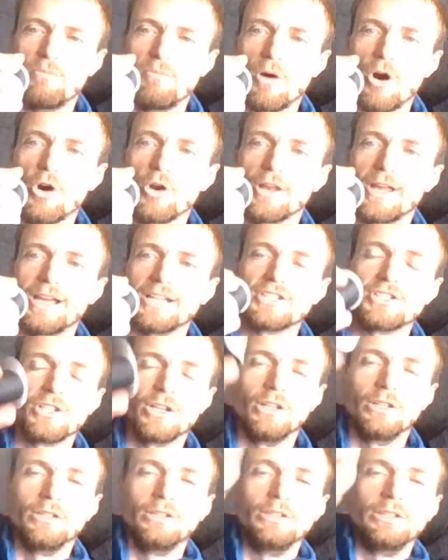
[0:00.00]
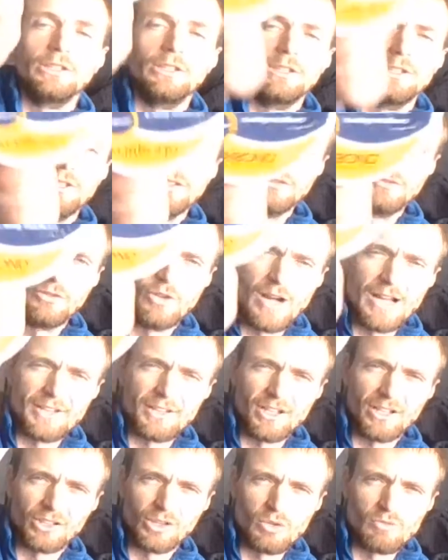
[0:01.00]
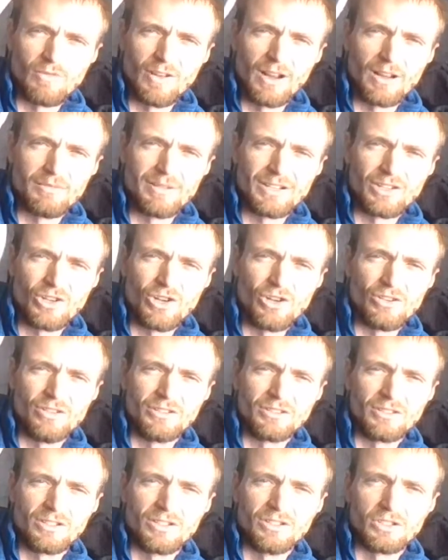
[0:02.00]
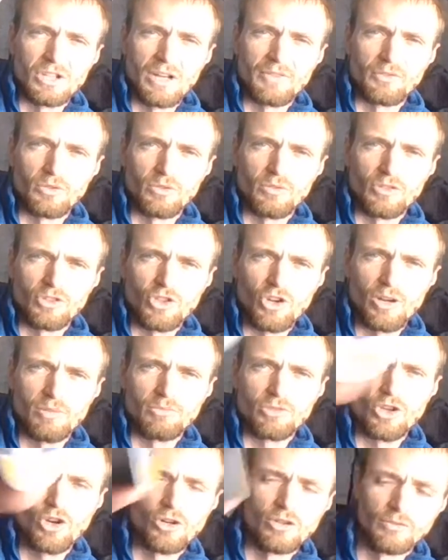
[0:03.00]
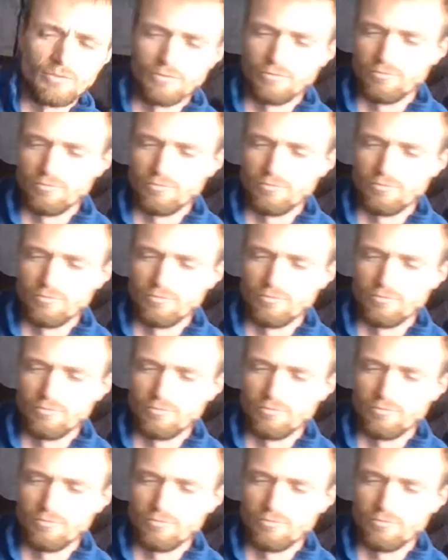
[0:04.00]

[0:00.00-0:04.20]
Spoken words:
thread. I don't recommend cotton because after a lot of time, cotton